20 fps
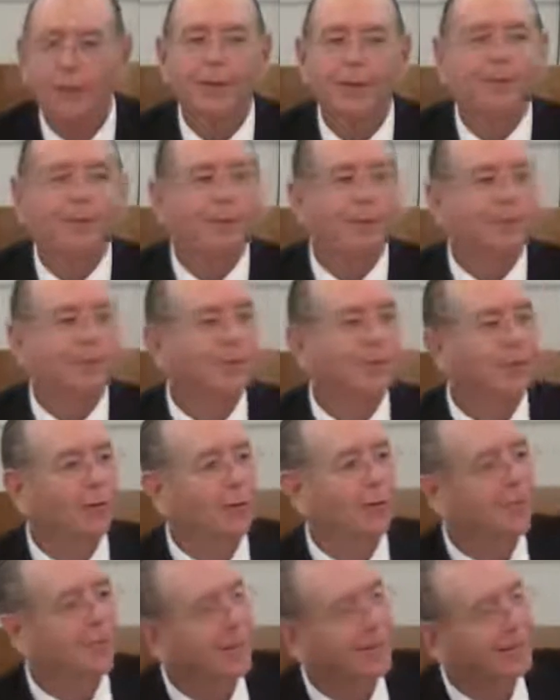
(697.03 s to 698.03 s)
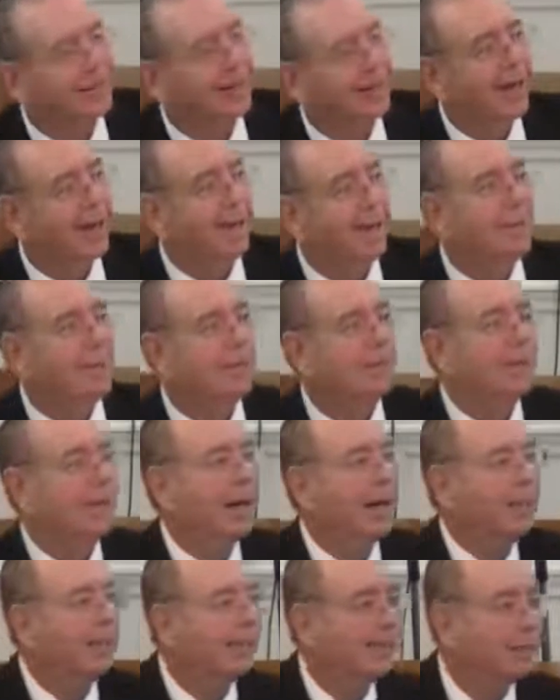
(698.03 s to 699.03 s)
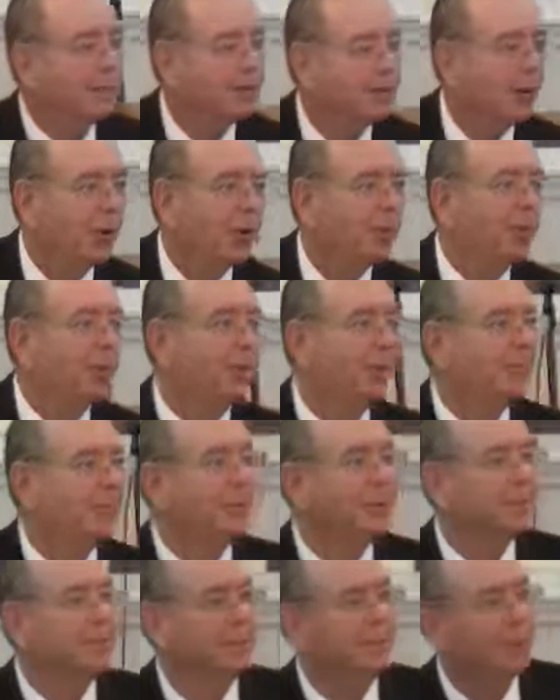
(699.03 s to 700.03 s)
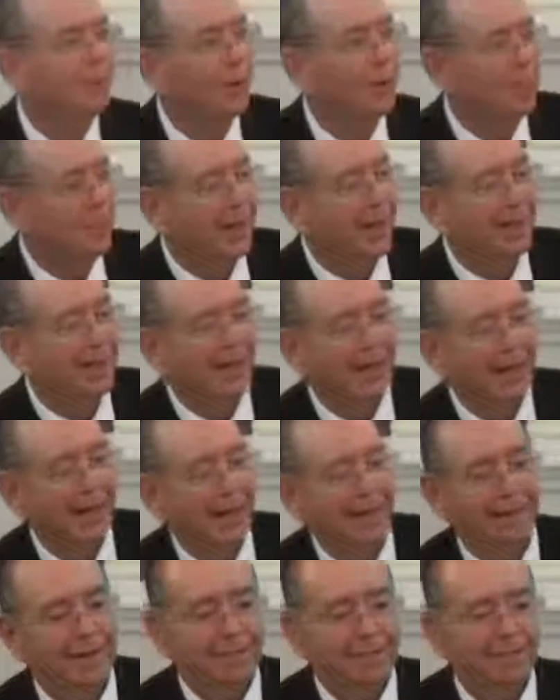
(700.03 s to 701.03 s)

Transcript: it was before my time. Maybe not much more, but it was before my time.